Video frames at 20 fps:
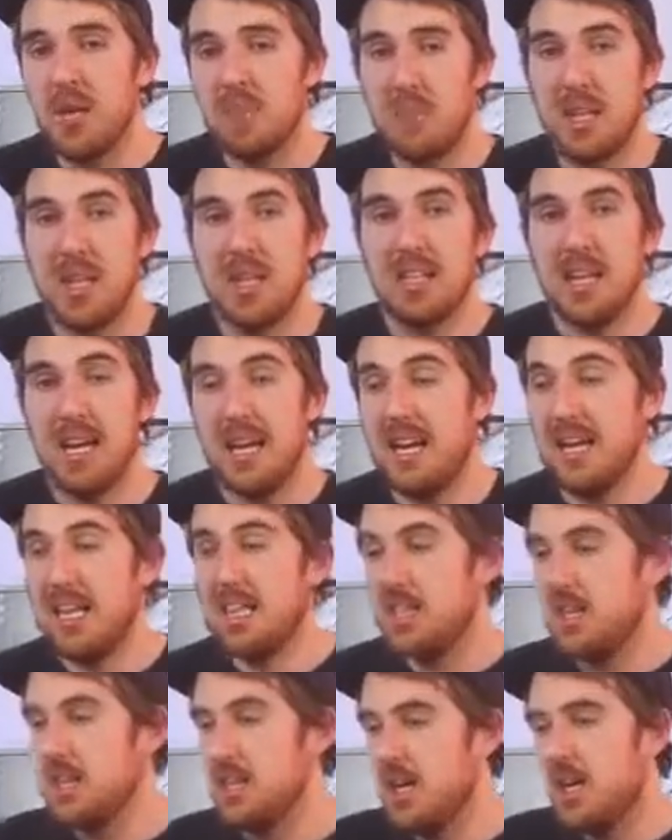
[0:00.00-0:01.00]
being that I
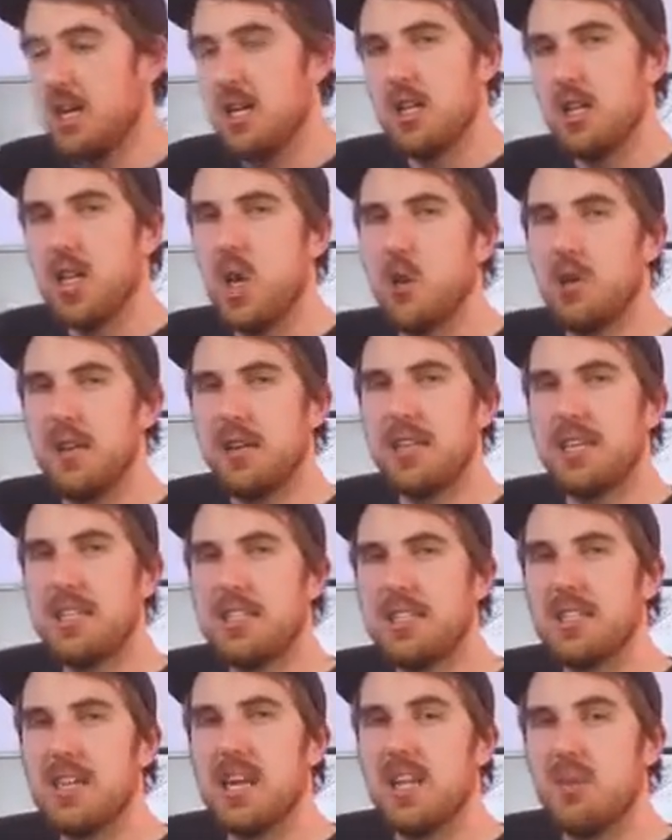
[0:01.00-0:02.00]
can just lower it
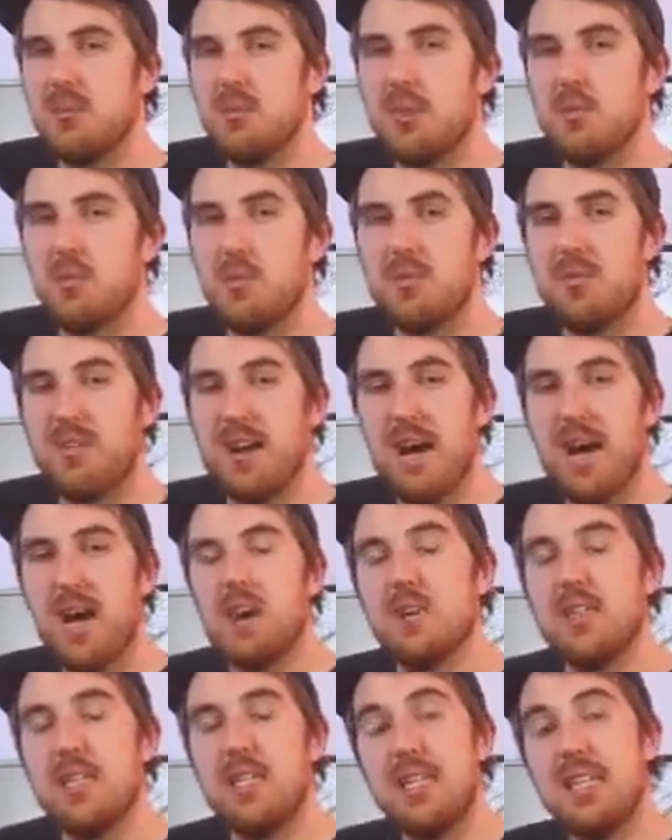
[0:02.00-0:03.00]
that tiny bit
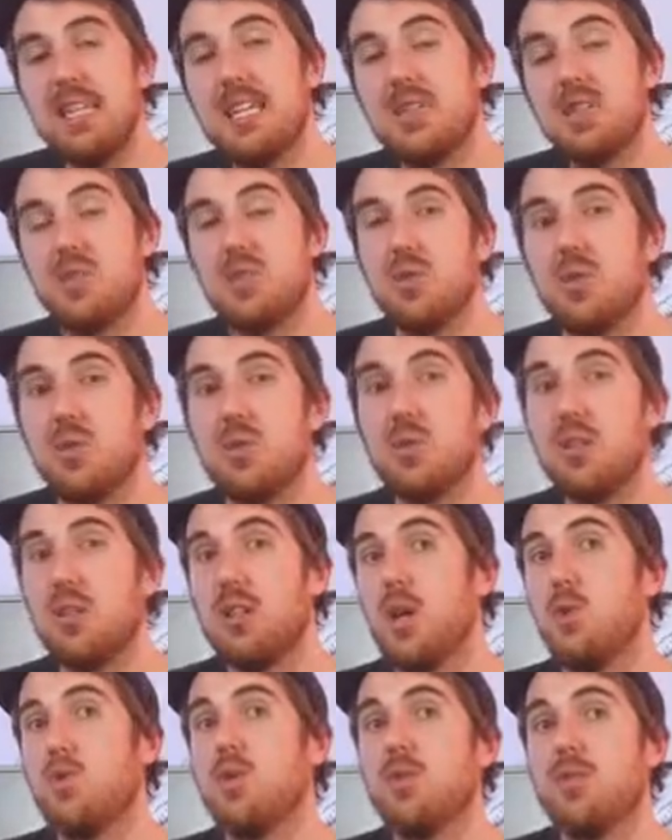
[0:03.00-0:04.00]
without needing to
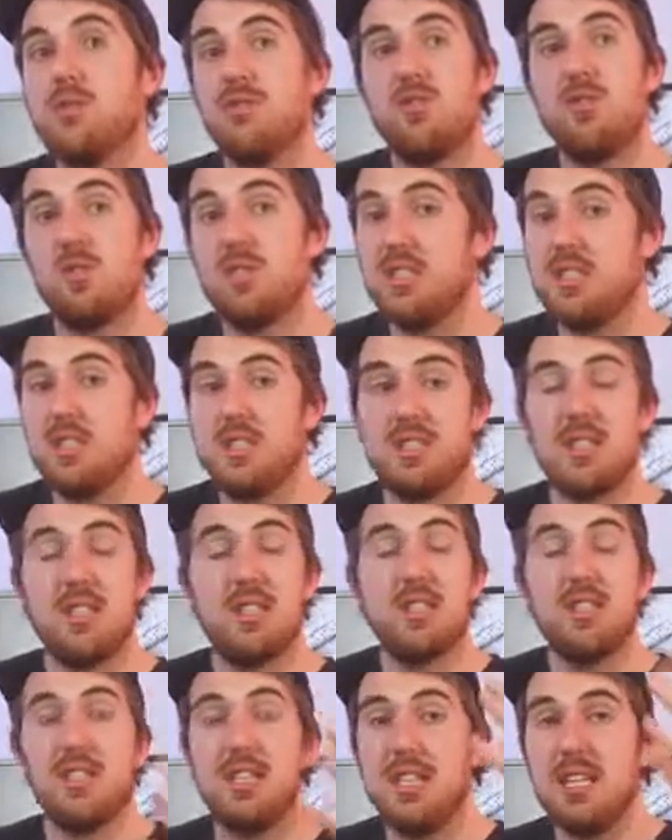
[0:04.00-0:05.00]
lower, for instance,
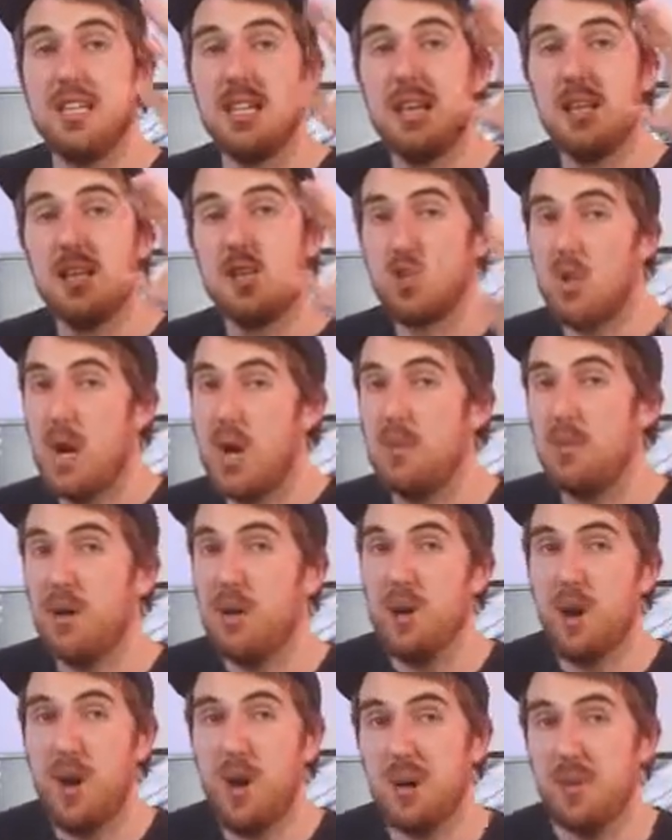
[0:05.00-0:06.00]
the
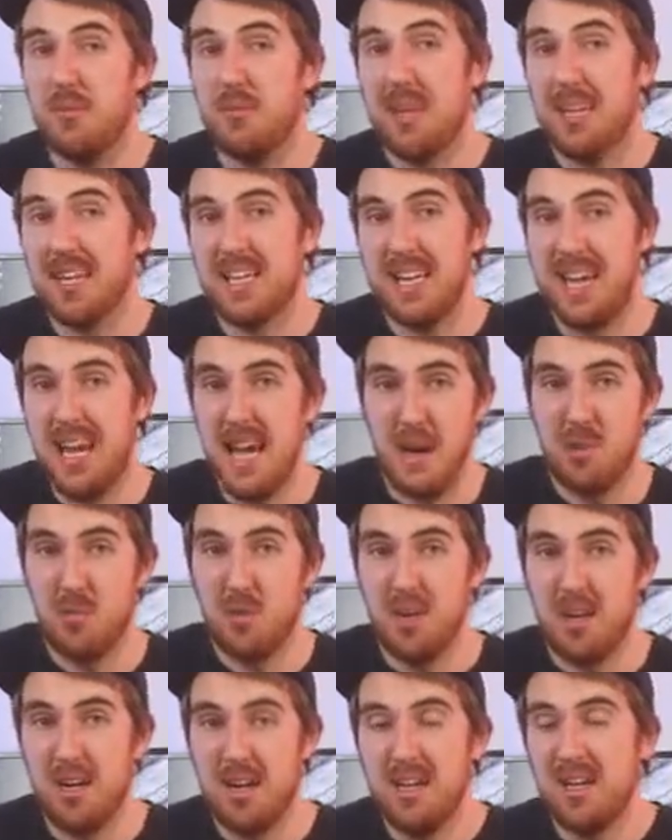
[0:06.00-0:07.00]
tripod on my
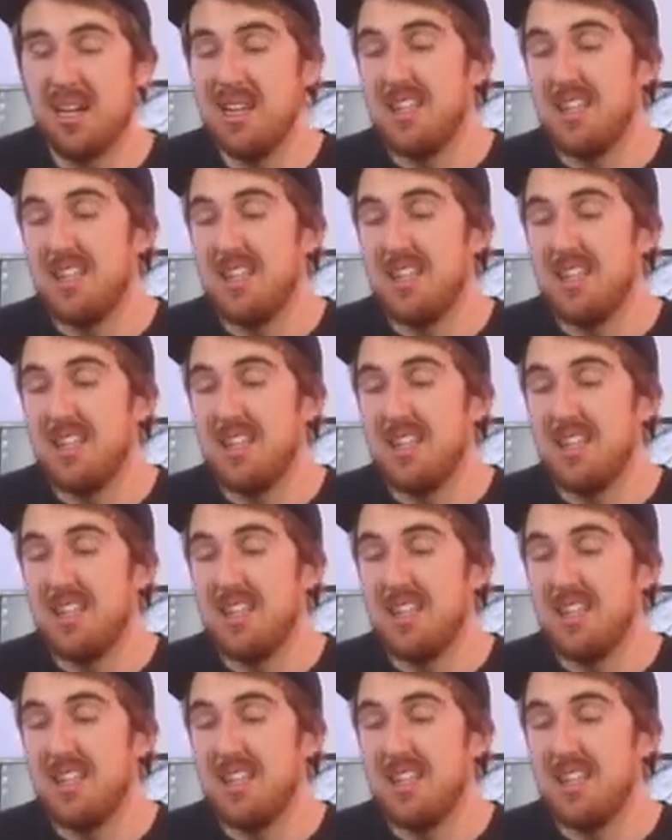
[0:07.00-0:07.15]
camera.